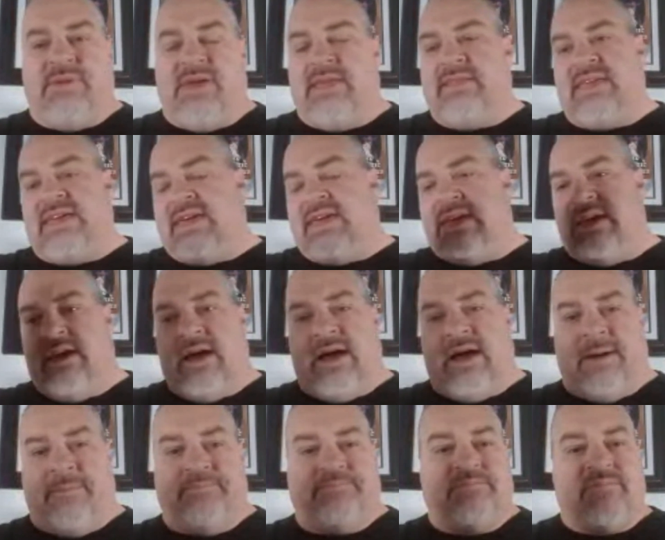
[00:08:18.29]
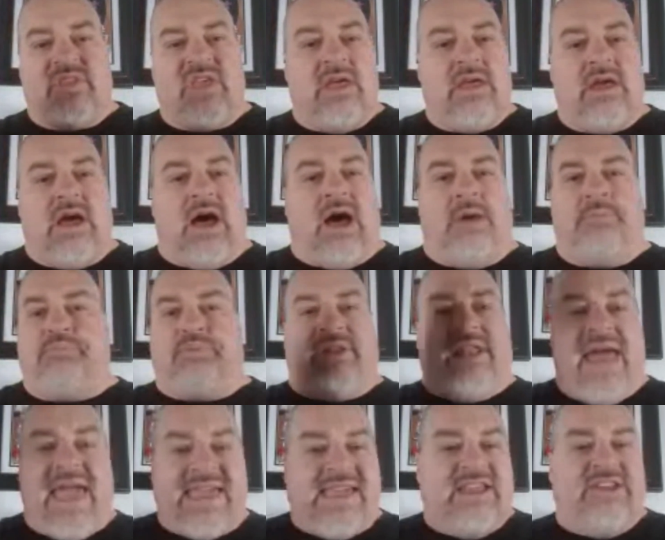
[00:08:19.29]
in the um uh
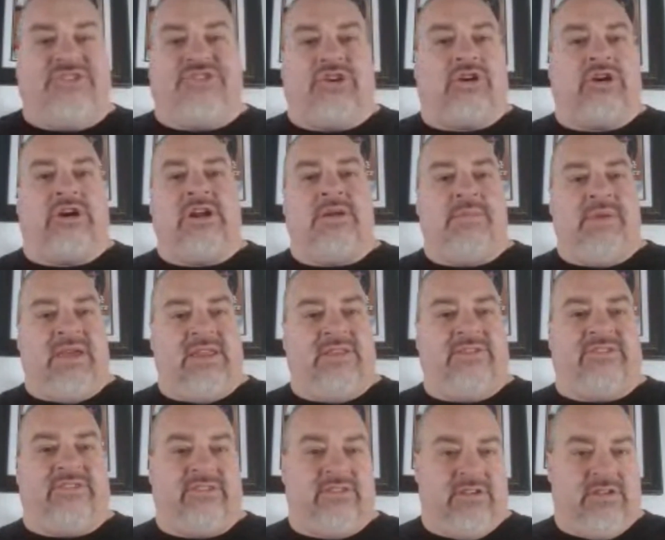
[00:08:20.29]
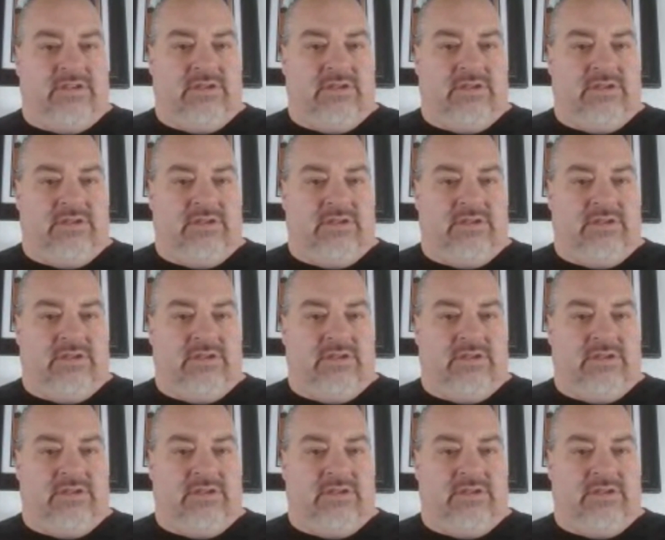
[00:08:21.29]
play-in tournament